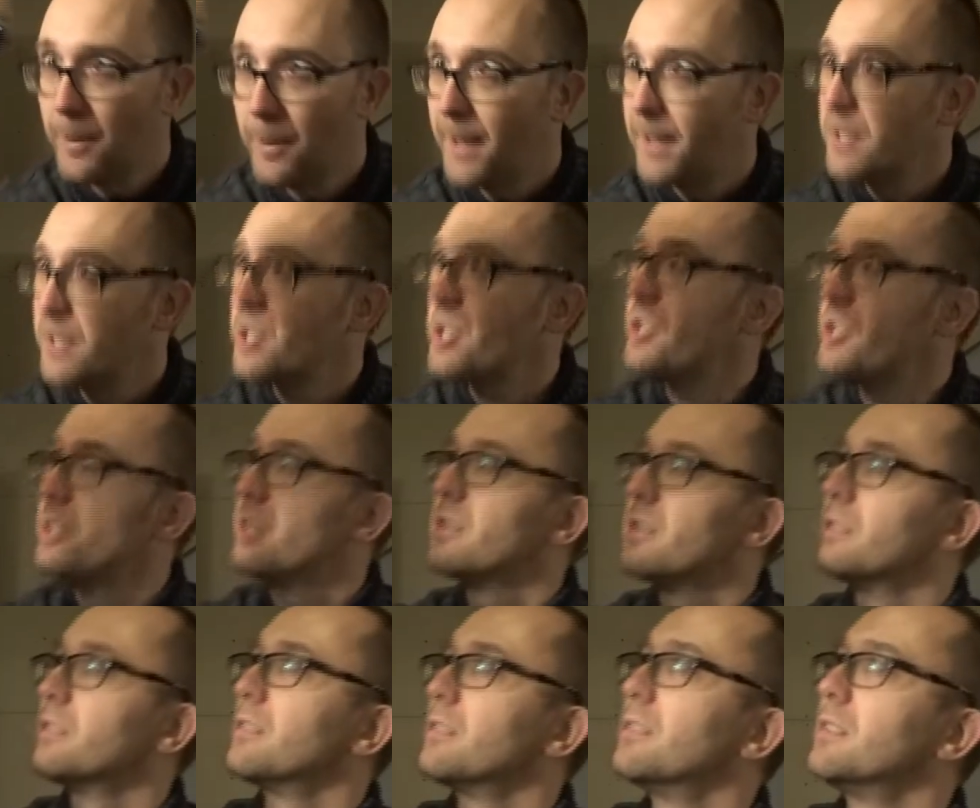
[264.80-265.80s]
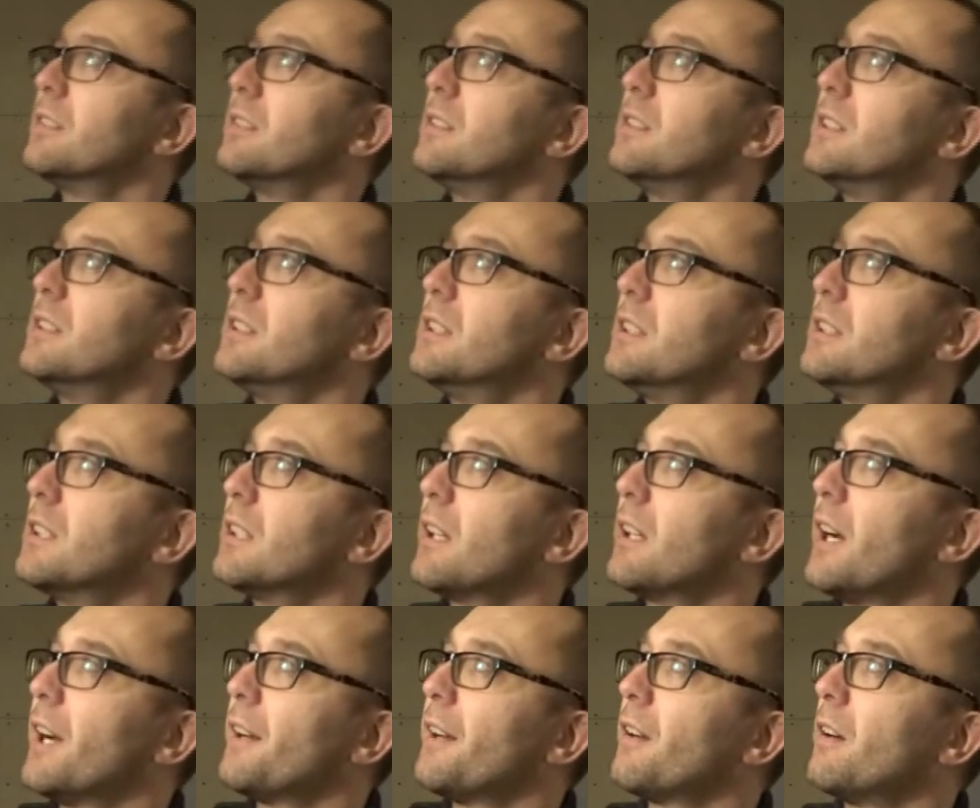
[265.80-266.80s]
reddish
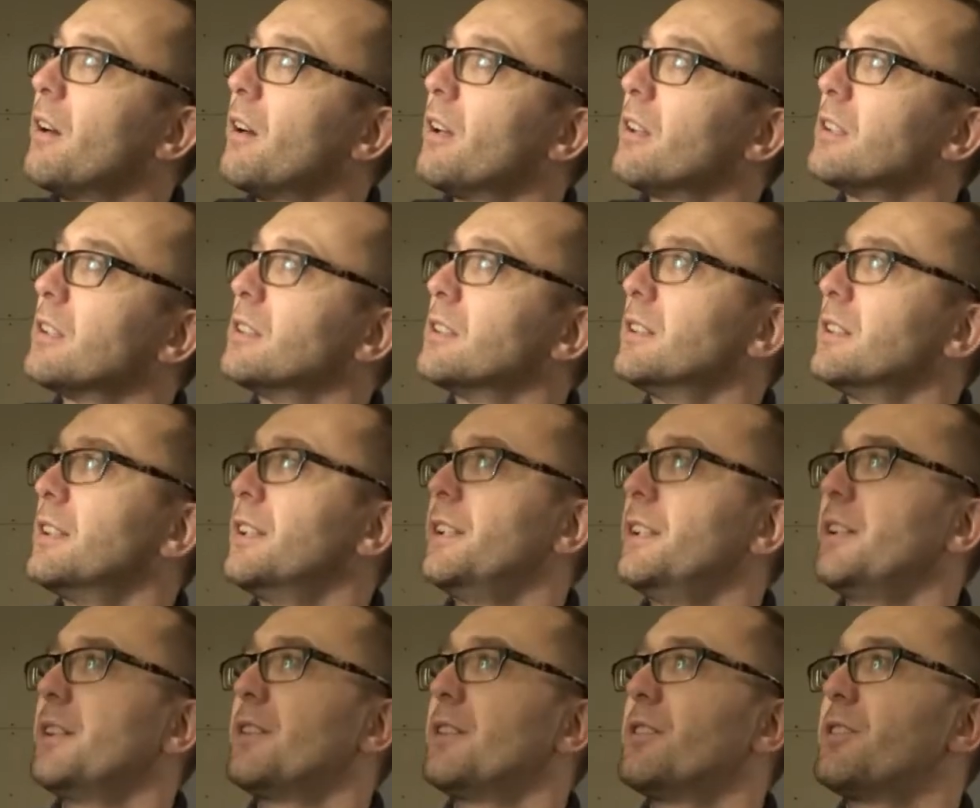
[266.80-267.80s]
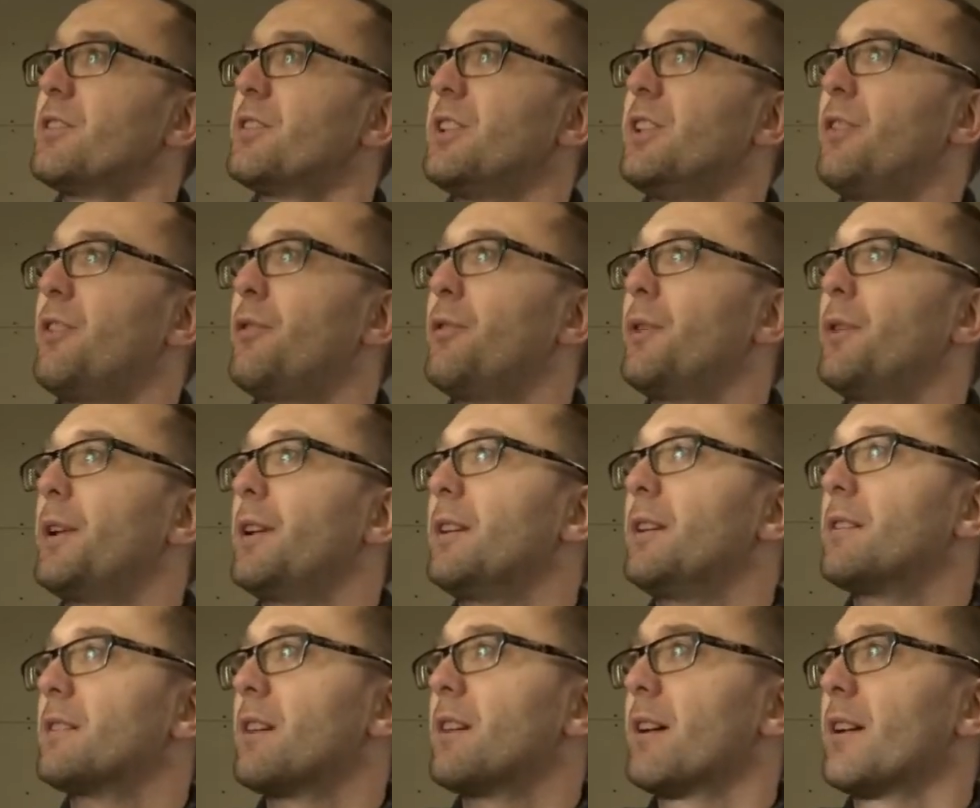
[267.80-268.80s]
kind of color. You can see through it.
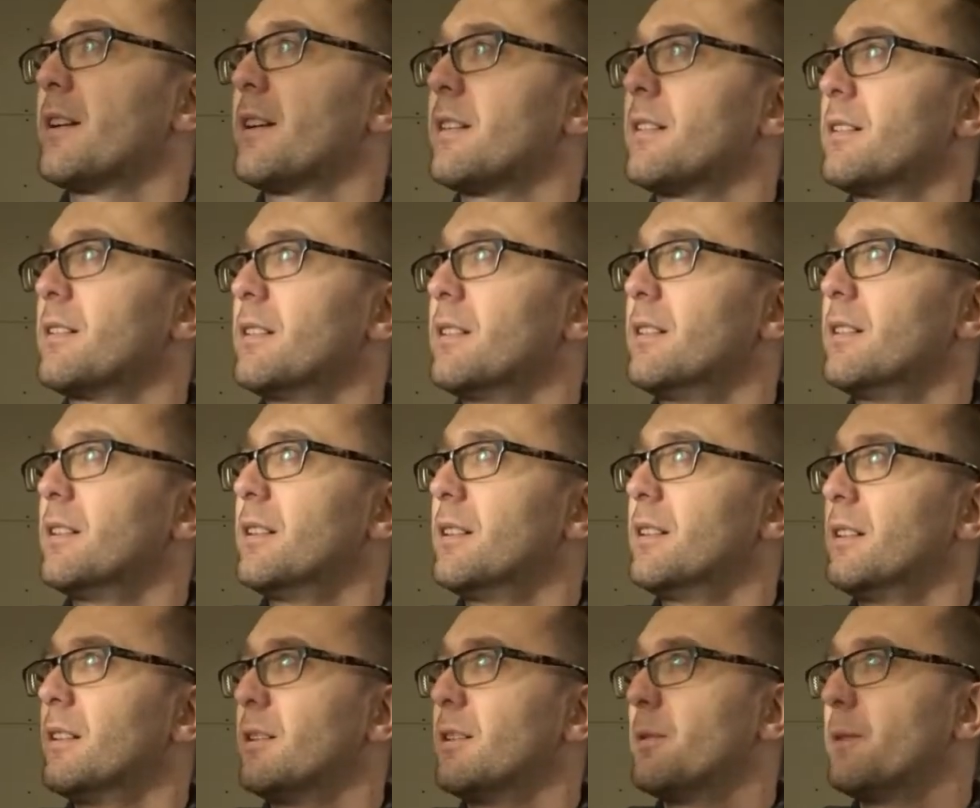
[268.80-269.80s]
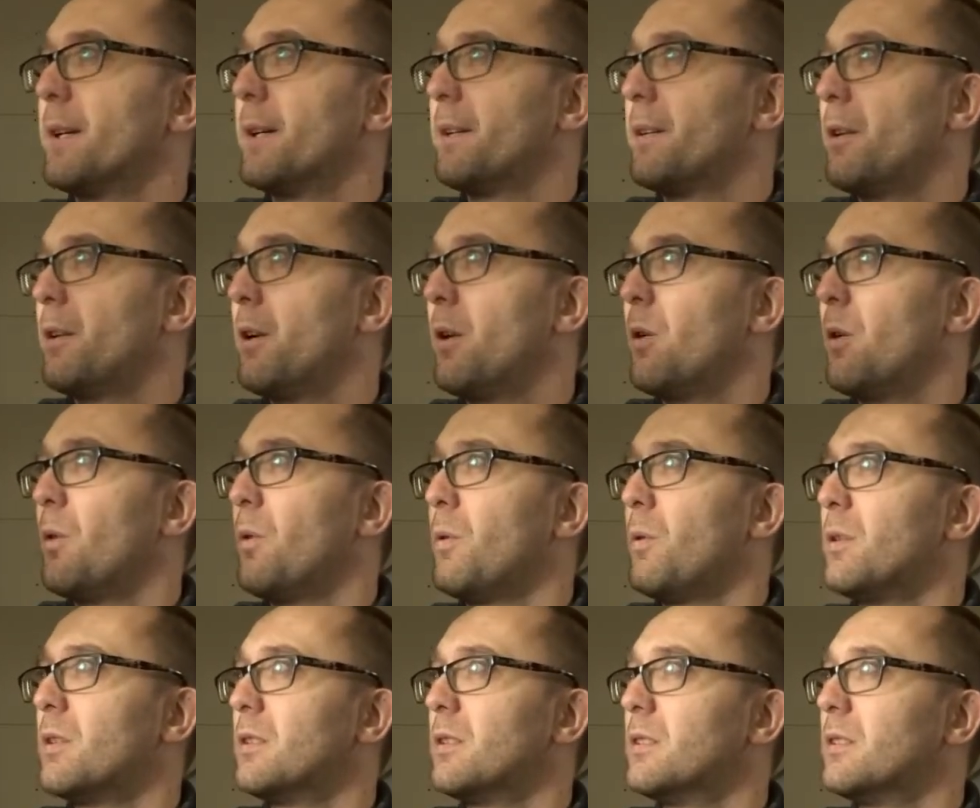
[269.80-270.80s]
It's got a red
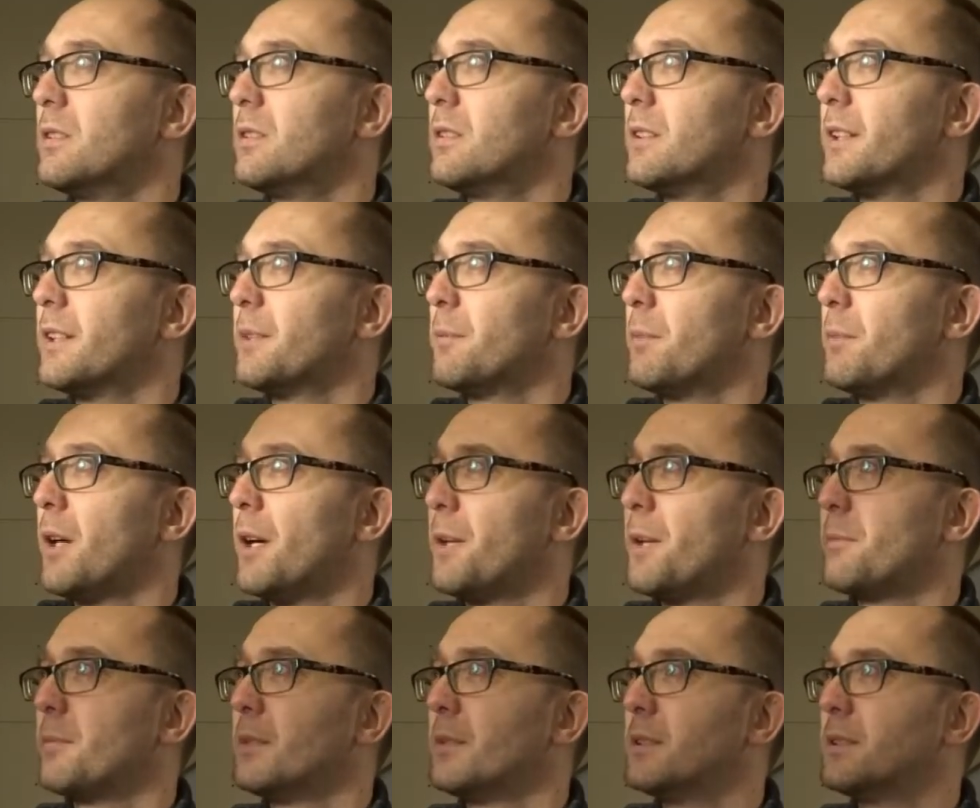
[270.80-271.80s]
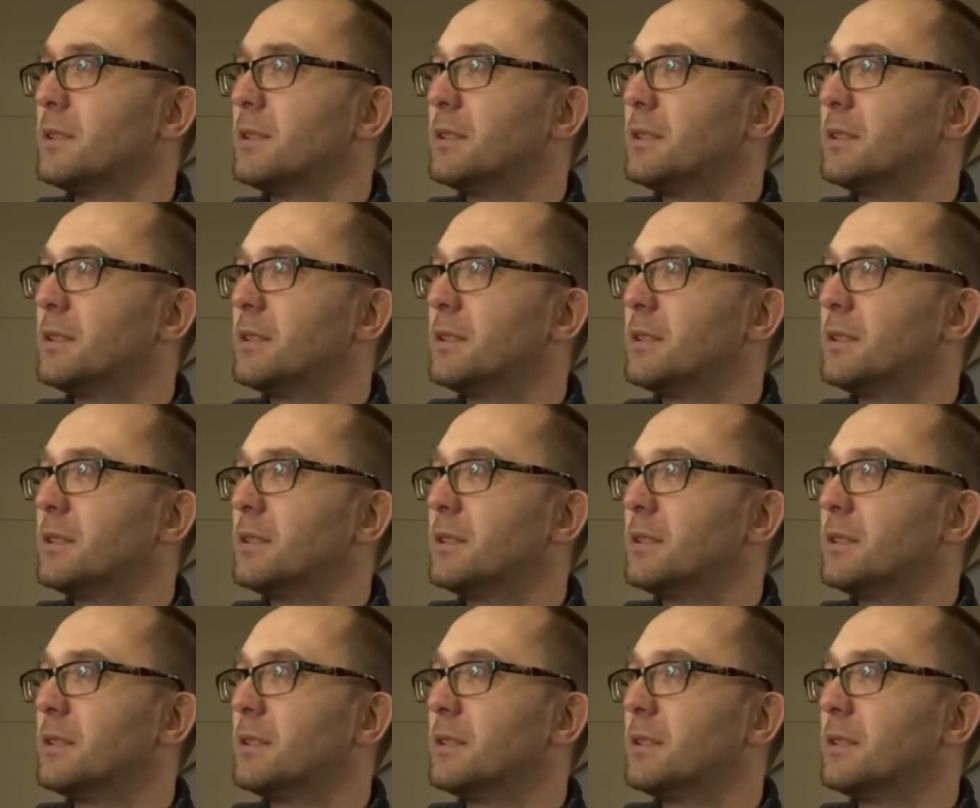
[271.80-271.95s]
glow at the bottom.